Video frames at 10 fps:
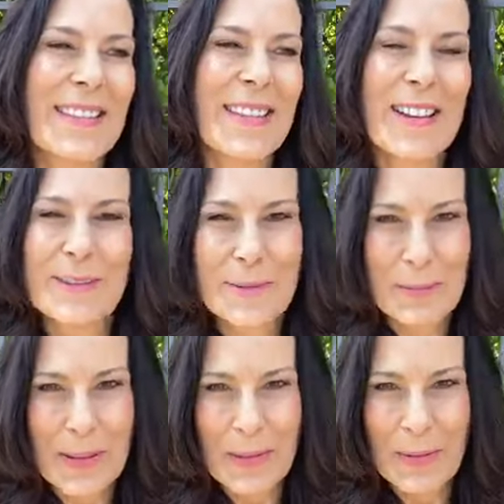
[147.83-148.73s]
thought it
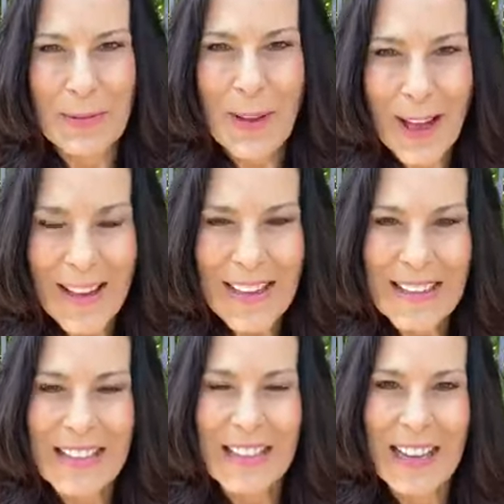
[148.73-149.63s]
would be
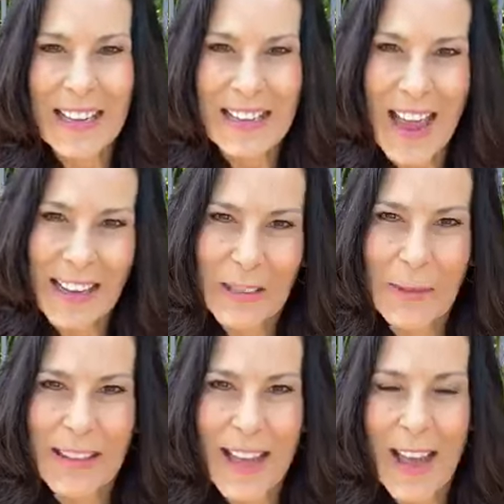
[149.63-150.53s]
fun to connect with